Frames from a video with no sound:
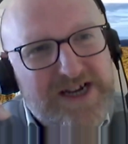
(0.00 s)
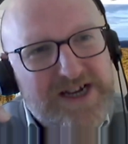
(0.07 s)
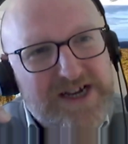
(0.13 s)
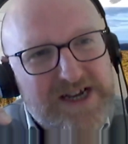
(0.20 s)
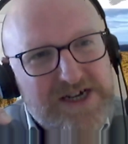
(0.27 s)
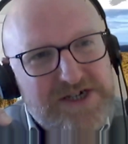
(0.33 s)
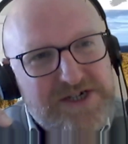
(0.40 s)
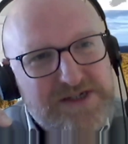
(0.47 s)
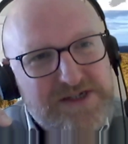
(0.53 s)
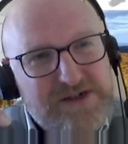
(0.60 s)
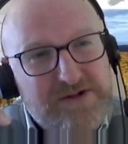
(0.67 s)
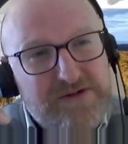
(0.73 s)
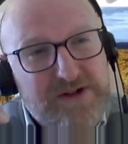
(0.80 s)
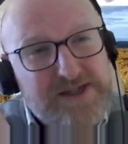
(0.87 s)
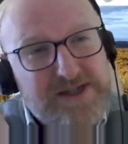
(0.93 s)
connections
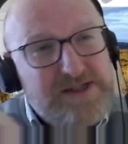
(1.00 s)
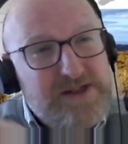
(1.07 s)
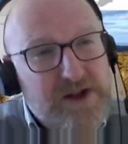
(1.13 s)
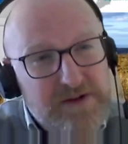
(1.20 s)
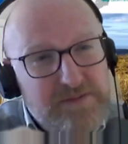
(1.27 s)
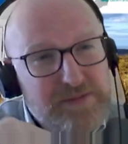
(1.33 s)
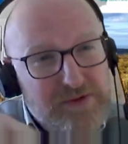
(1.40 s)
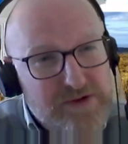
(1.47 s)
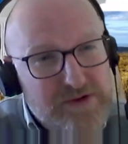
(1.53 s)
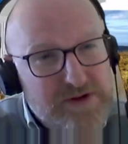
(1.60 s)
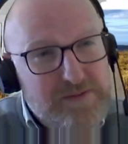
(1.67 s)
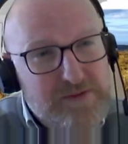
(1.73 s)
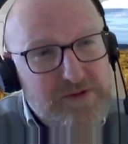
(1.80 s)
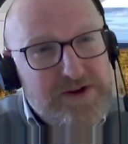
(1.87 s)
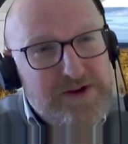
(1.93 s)
across non-Bord
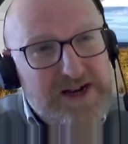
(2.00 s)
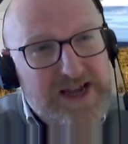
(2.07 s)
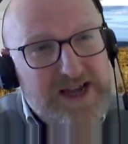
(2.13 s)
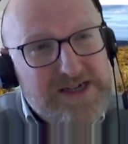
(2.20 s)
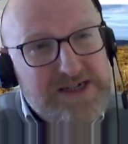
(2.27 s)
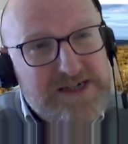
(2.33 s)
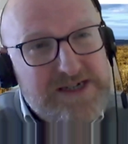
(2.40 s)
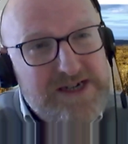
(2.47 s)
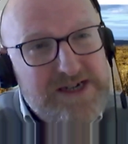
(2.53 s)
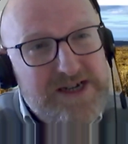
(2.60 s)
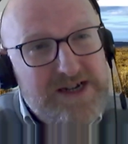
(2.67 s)
na Móna land